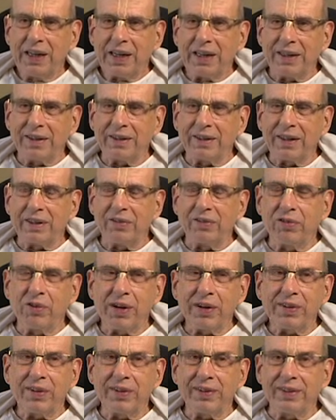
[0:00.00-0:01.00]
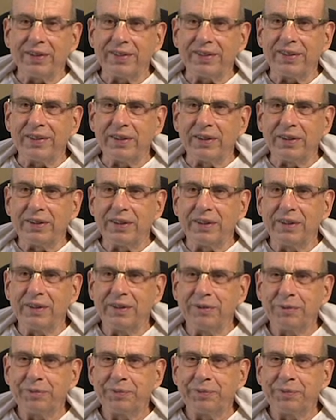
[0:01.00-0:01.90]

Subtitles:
He said, dress in silk